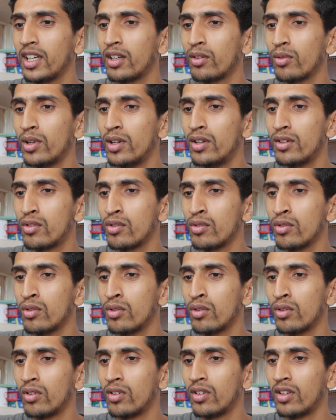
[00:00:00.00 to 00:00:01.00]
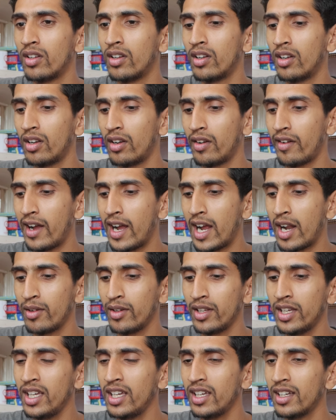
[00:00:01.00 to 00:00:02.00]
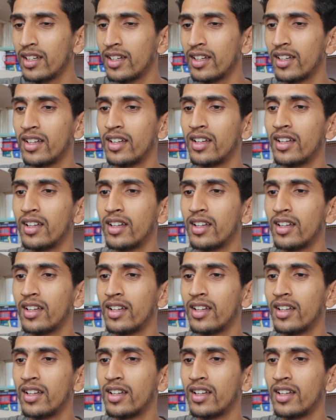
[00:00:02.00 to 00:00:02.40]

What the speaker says: equal to Harry